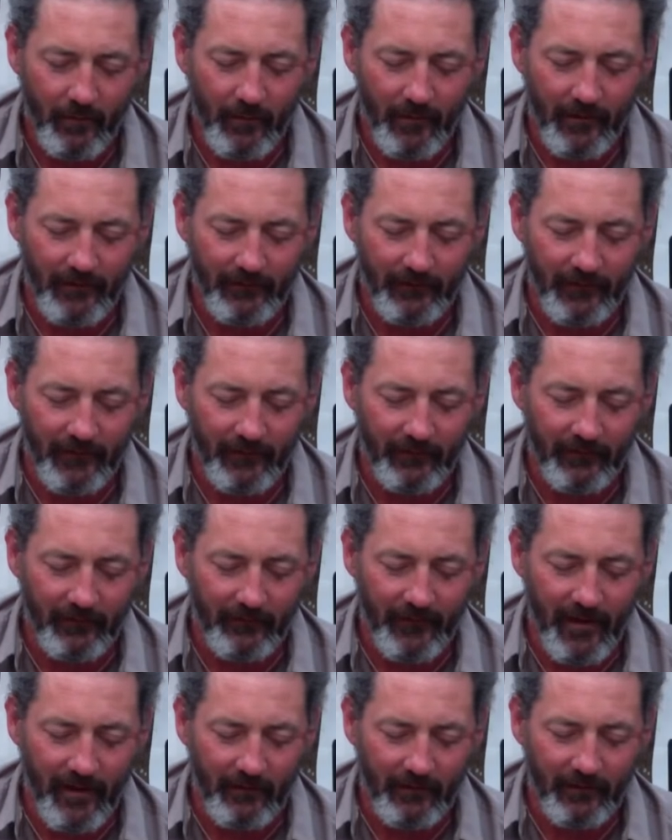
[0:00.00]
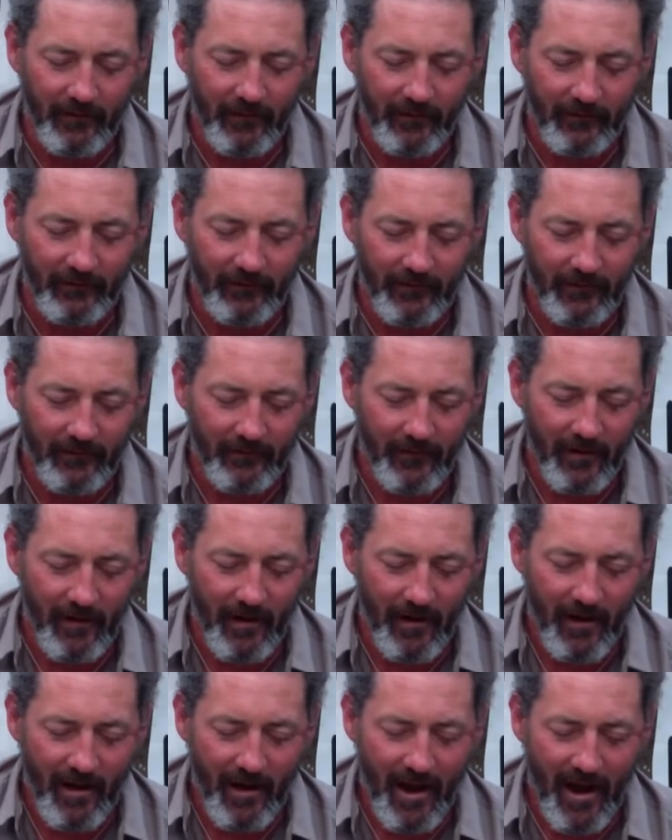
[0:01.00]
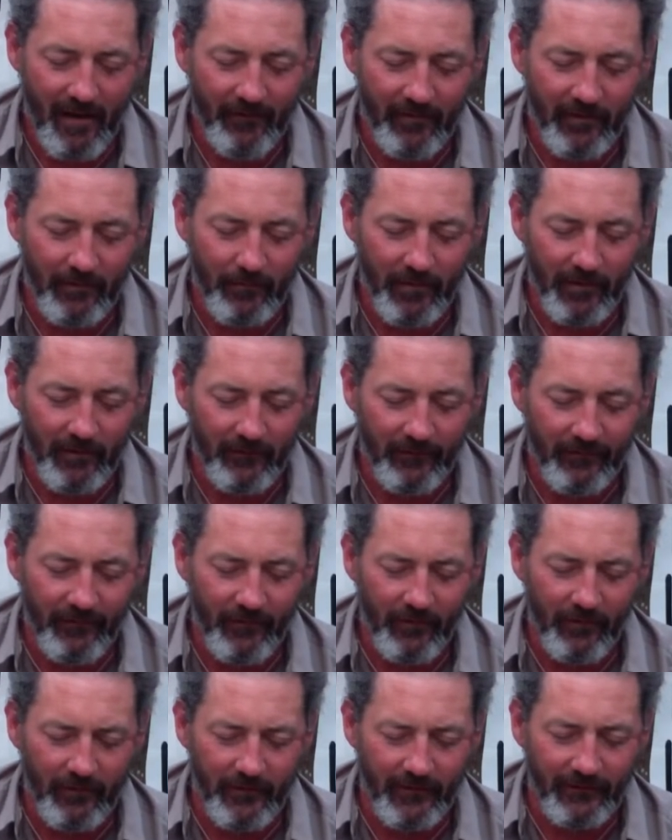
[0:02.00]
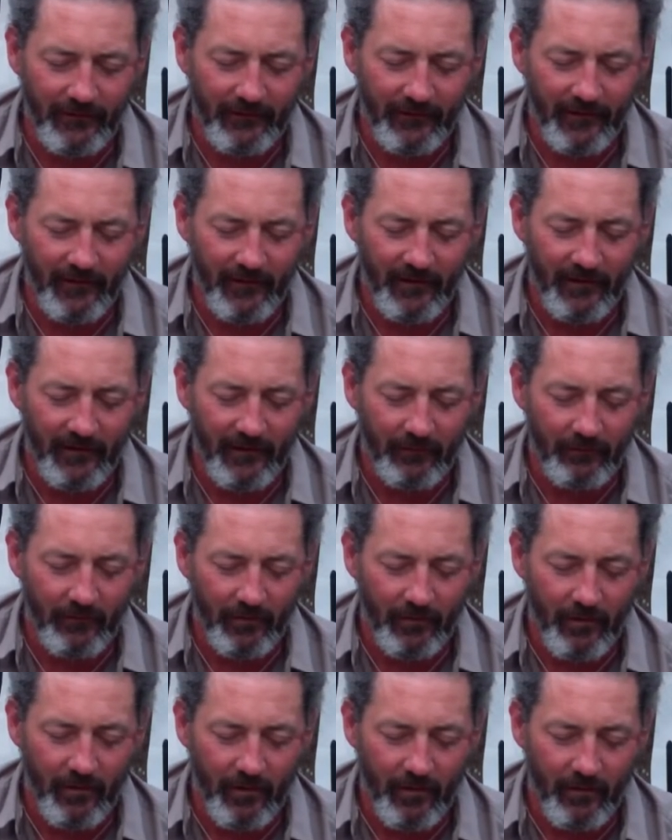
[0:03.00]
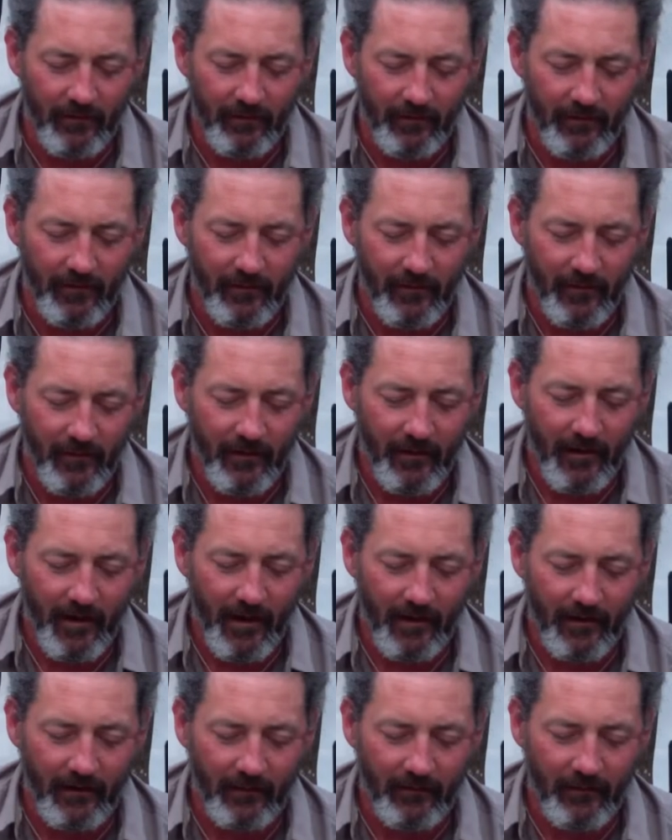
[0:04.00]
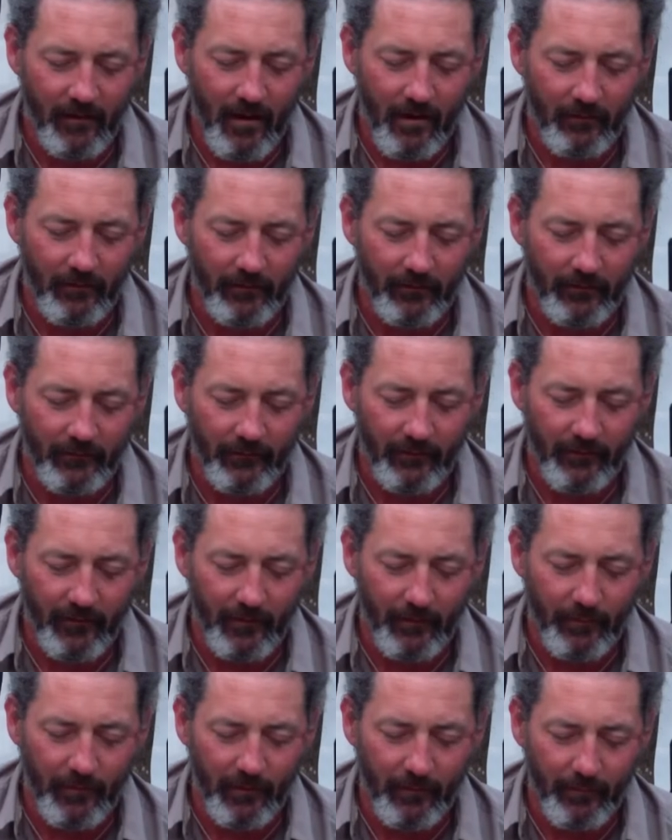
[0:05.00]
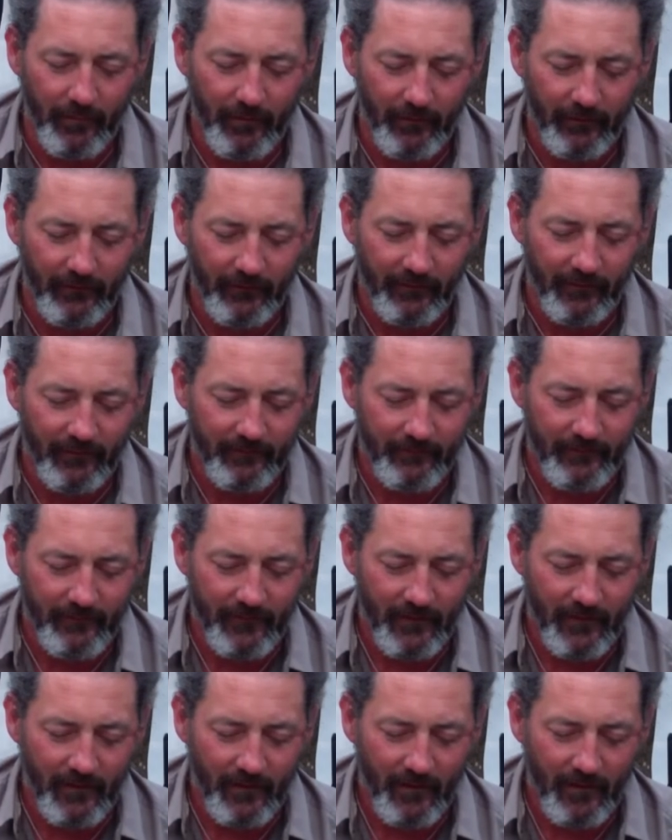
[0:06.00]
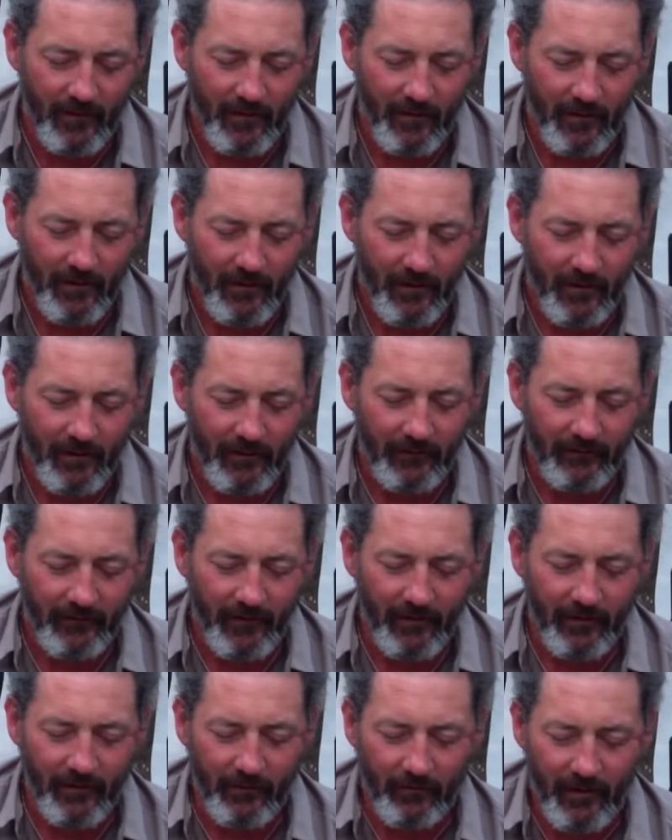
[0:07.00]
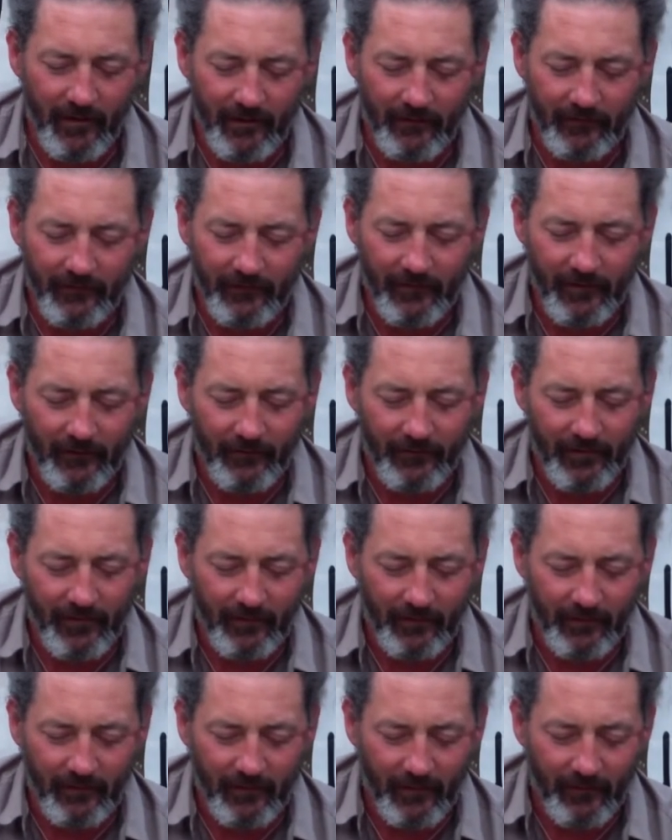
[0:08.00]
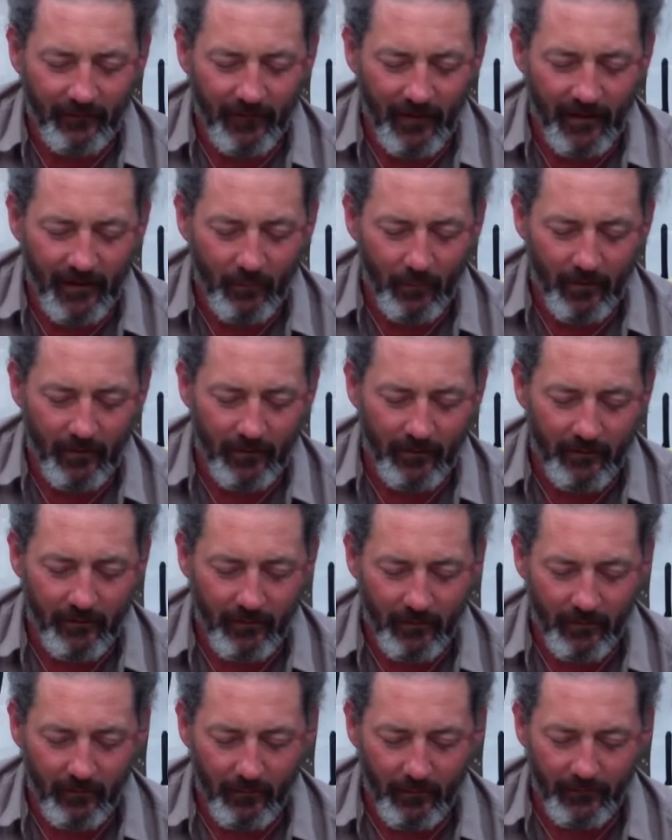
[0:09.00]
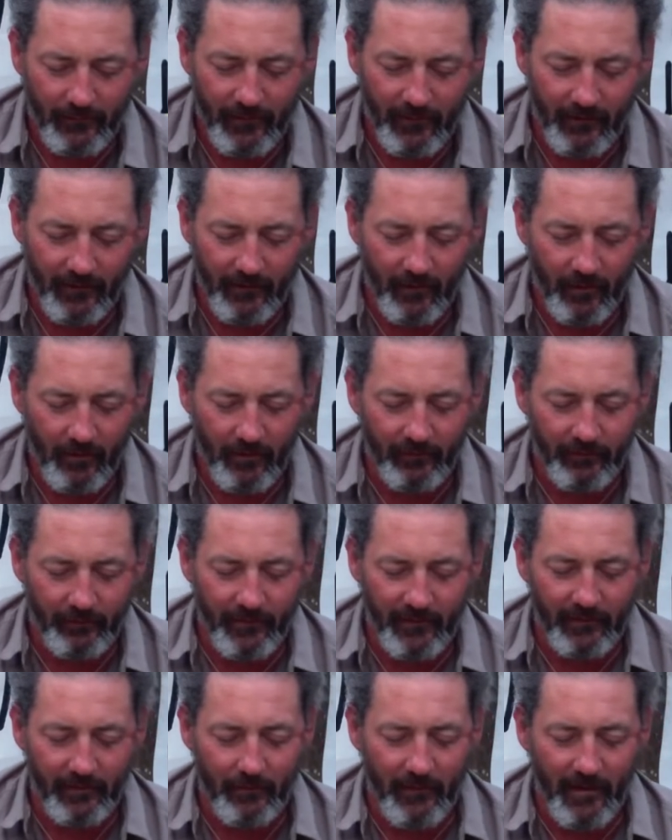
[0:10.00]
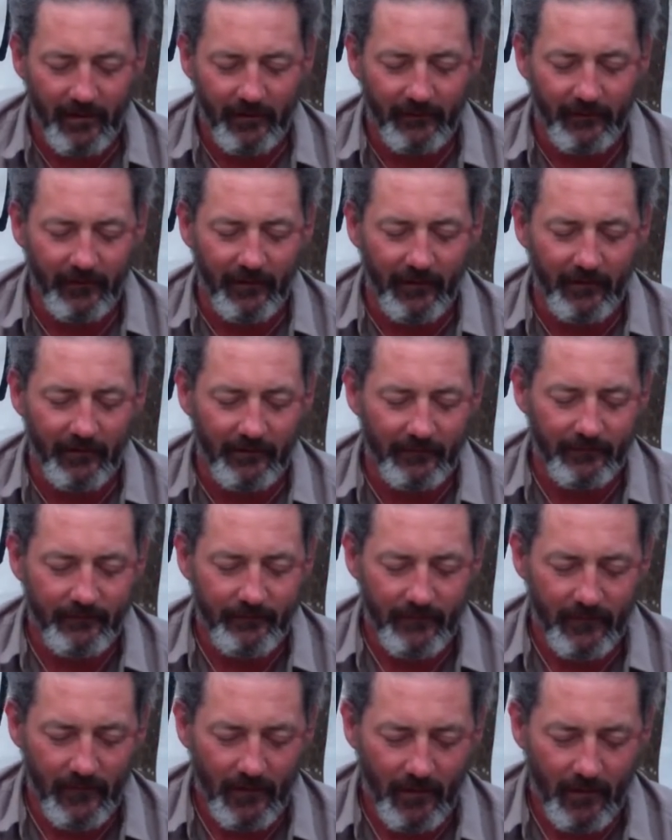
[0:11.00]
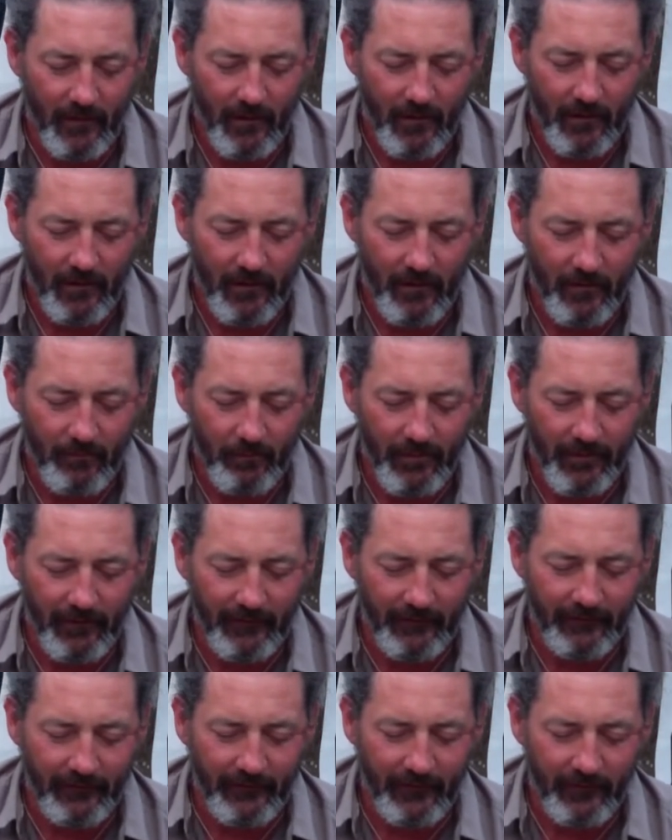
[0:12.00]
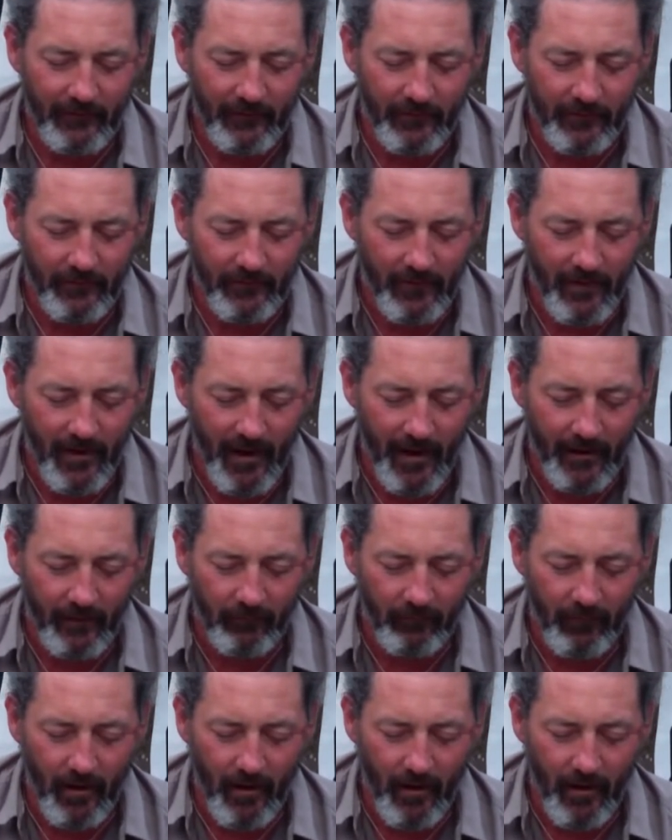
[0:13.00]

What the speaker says: with a sense of validation, having been fully seen and regarded and acknowledged for their purpose. He said the greatest gift he could give anyone was the encouragement to meditate. Be still and